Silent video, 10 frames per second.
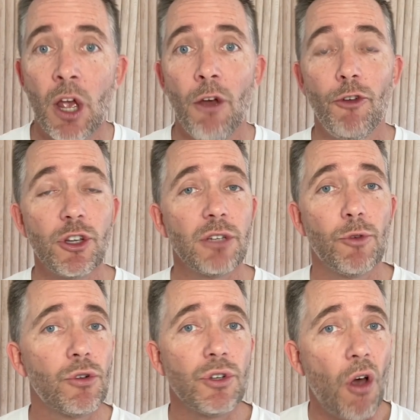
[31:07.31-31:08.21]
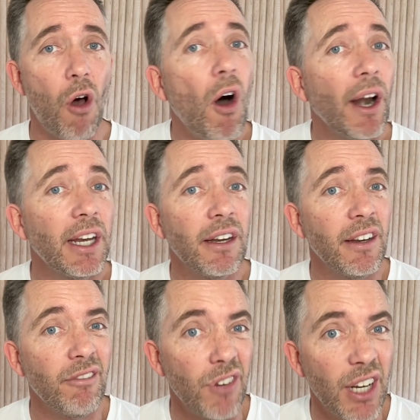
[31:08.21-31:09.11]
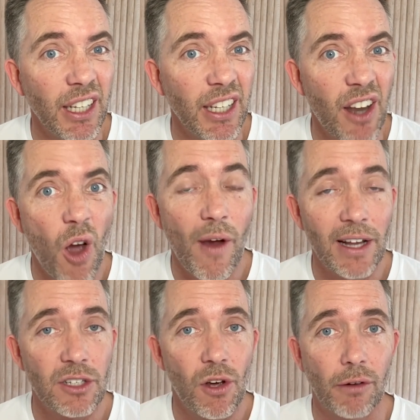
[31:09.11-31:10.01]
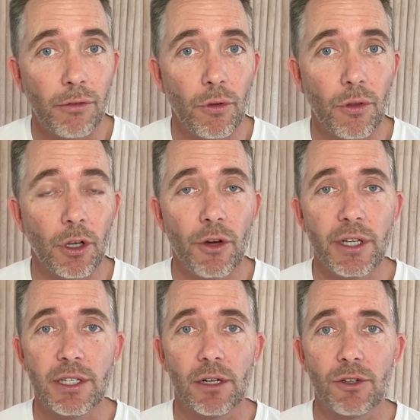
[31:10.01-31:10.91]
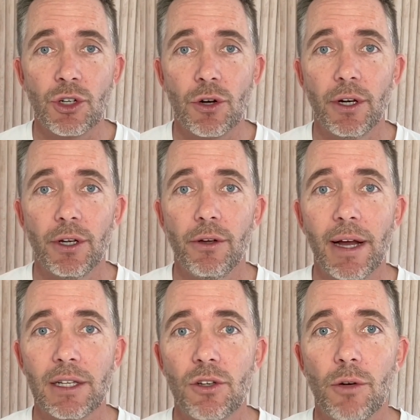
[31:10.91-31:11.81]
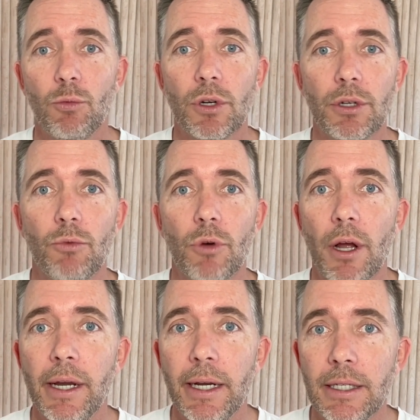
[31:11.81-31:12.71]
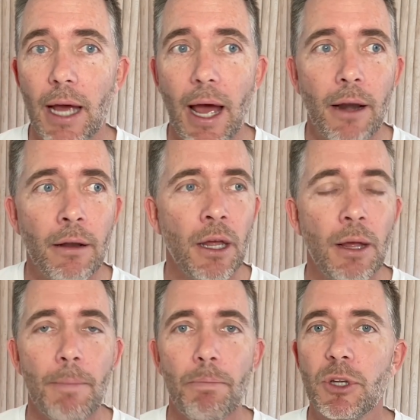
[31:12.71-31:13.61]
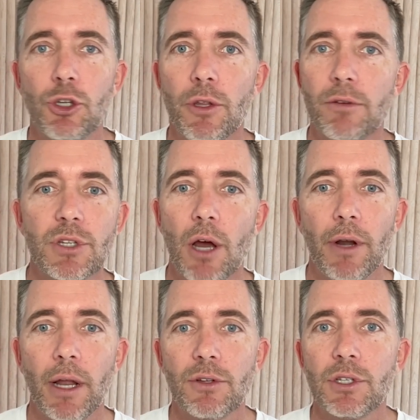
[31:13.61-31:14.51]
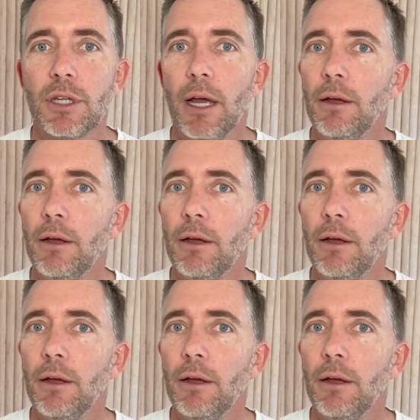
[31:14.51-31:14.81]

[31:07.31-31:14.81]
First of all, because I didn't really know outside of all the learnings that I was trying to do outside what I needed to add. But two, there was no one else.